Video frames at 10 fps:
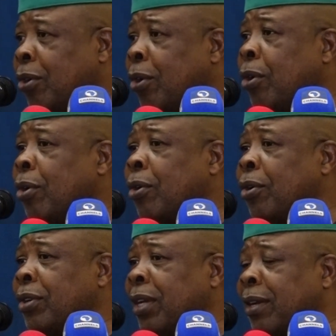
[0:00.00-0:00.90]

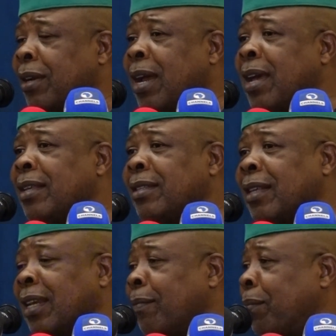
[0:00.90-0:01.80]
all the cries
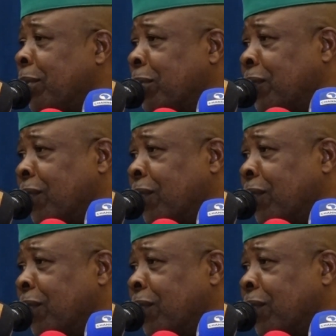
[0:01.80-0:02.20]
and appeals